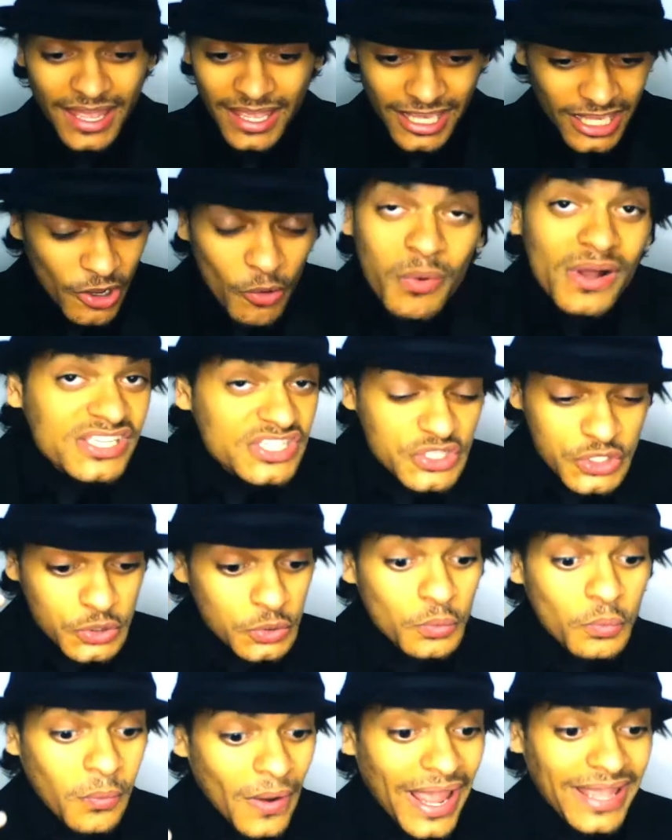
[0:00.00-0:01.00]
was
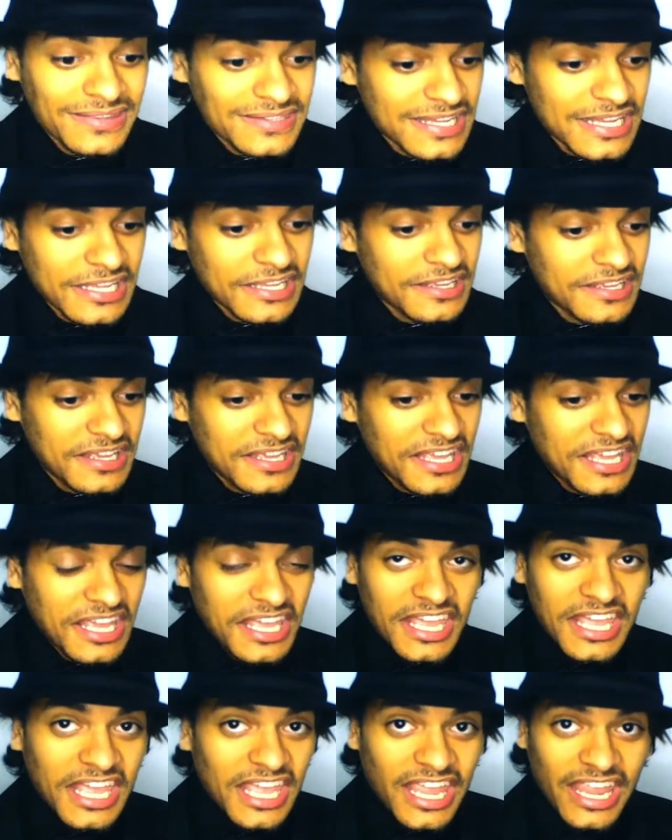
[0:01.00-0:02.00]
sweating
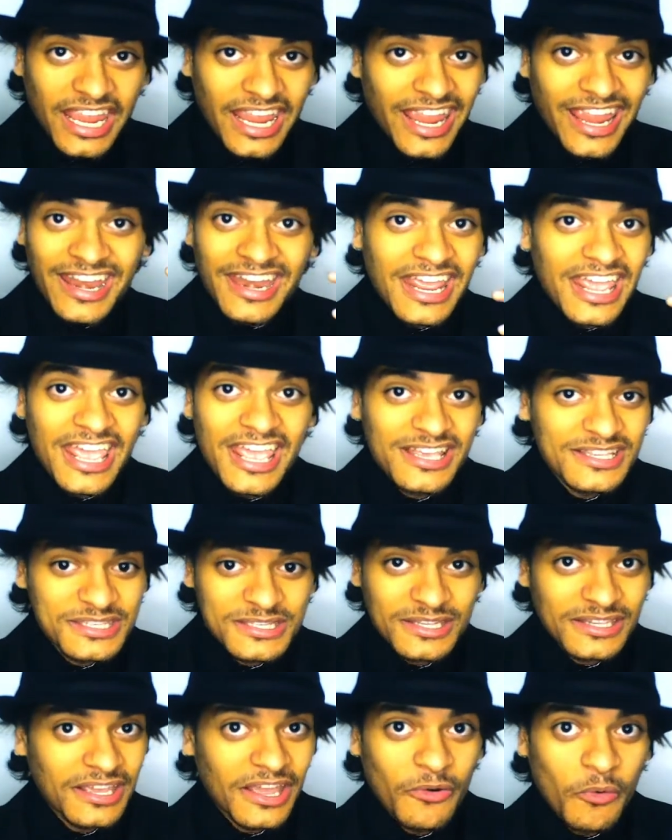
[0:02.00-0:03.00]
in his
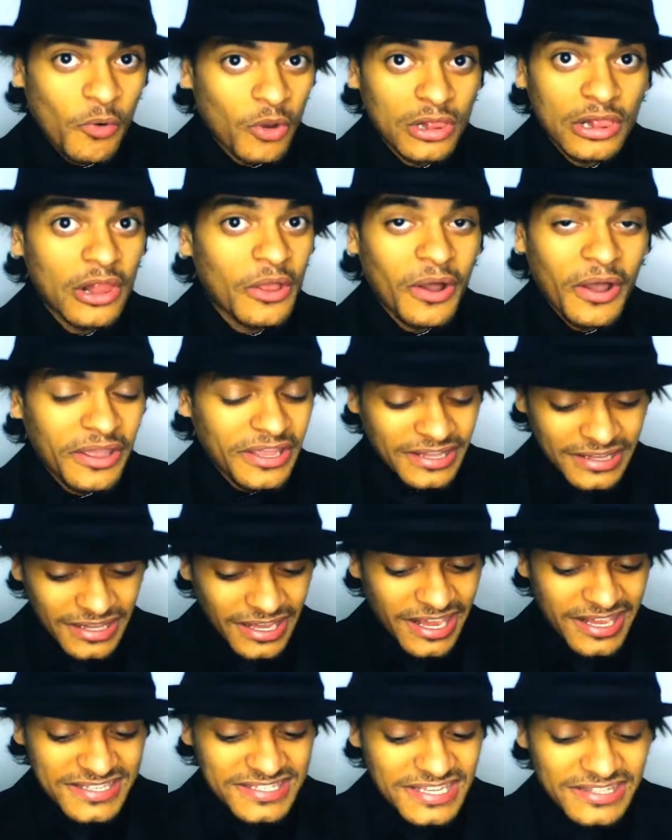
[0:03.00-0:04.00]

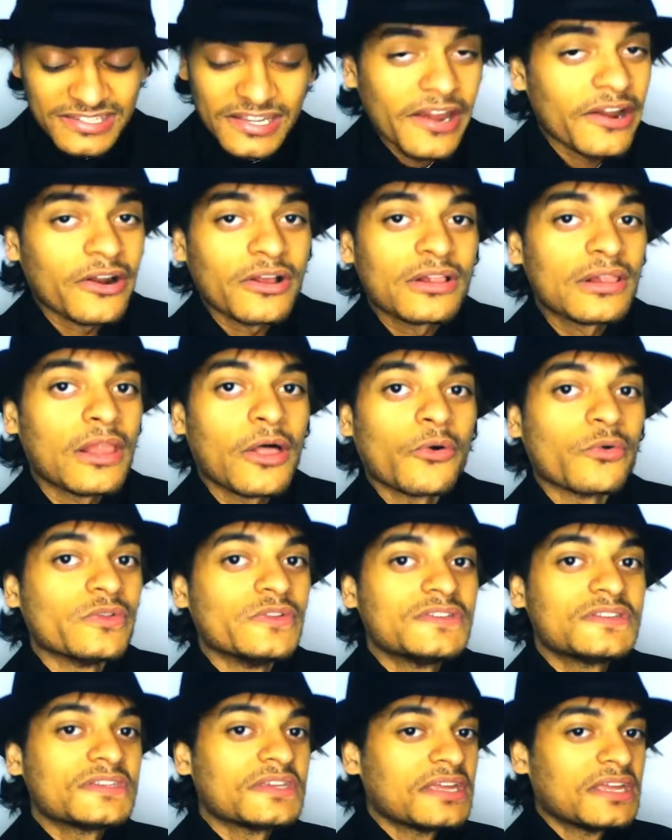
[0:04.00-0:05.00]
entire clothes,
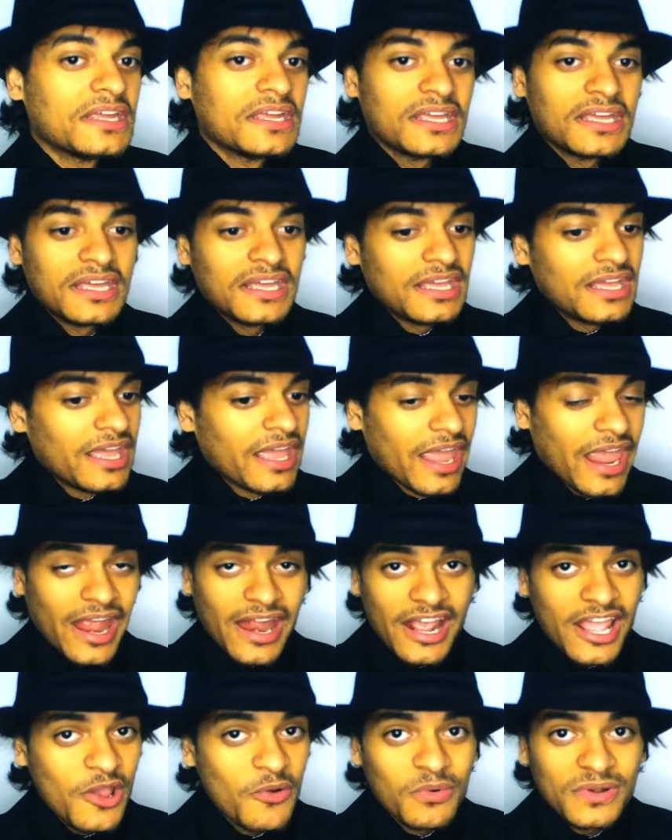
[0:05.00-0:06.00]
and
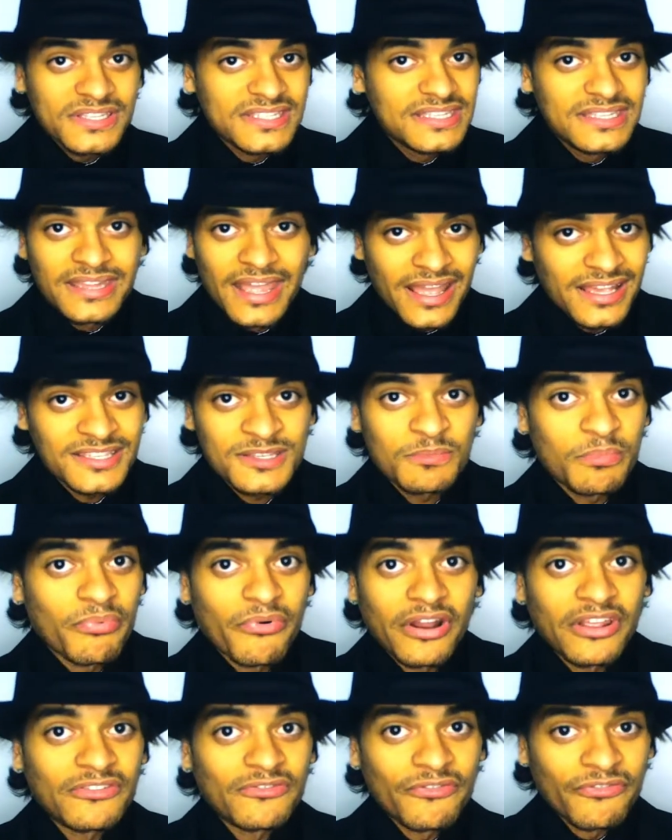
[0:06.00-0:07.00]
he was
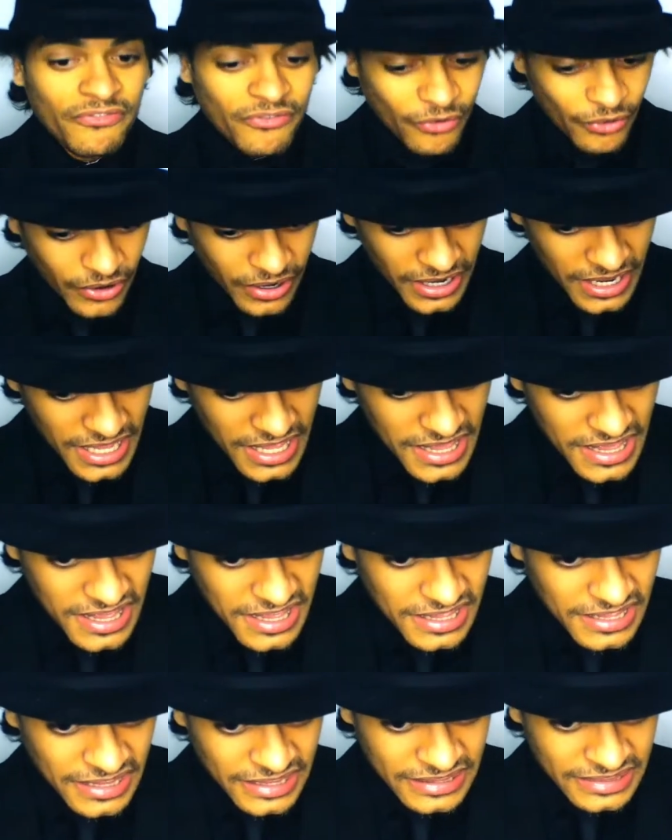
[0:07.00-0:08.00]
desperate for
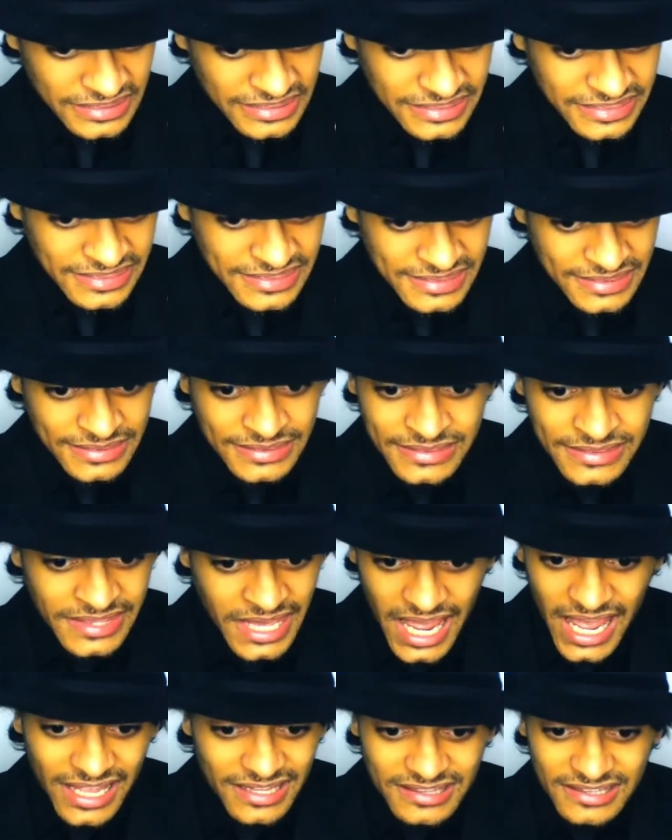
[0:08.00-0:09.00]

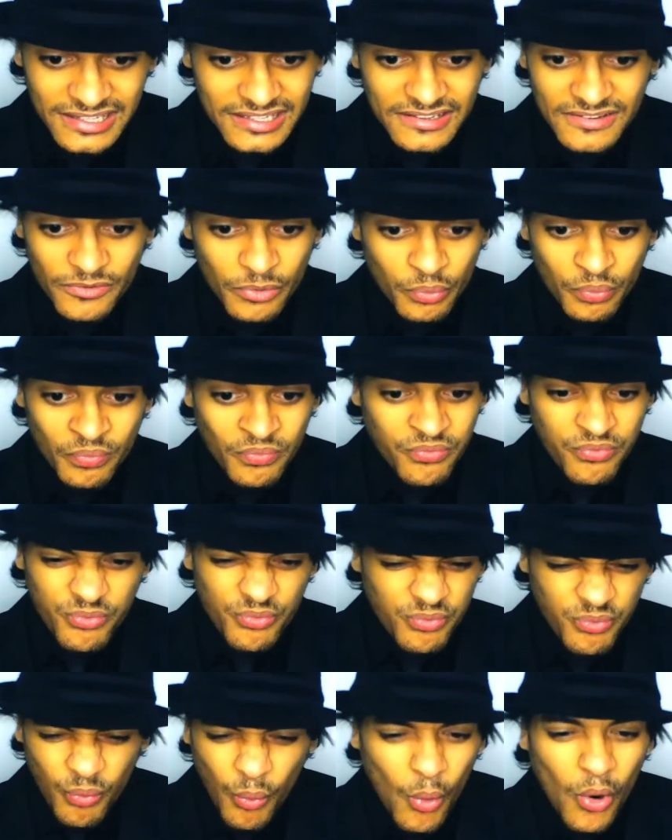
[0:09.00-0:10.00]
that
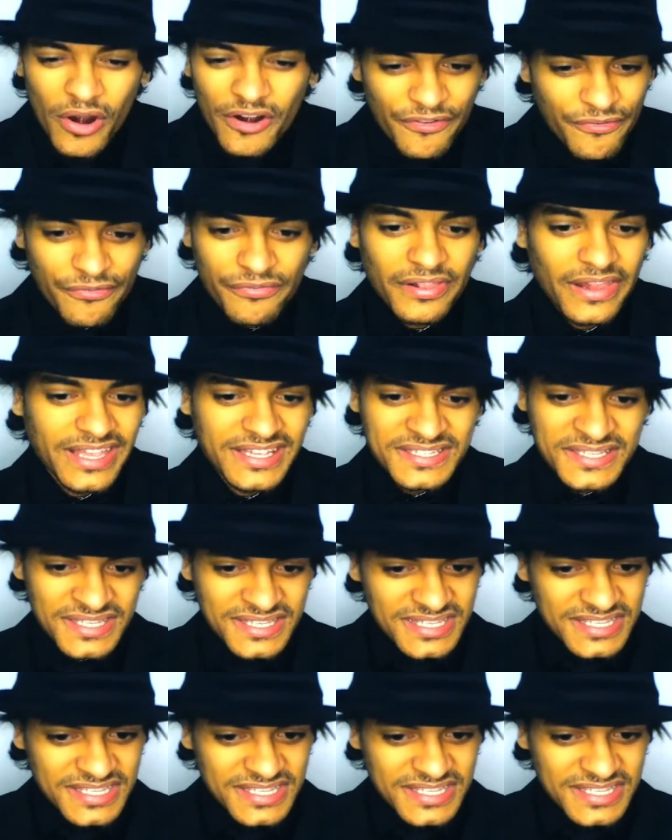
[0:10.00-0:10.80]
worthless